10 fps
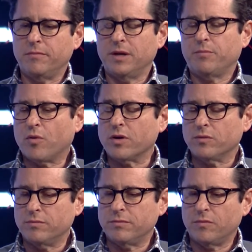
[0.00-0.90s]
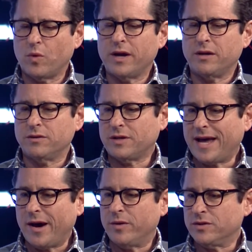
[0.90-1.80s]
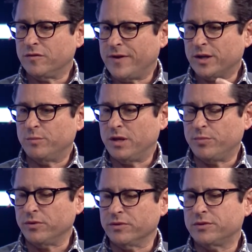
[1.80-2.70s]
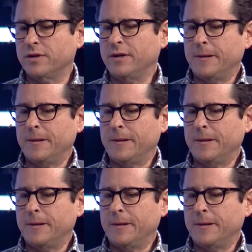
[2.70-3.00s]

important ways how it's affected people's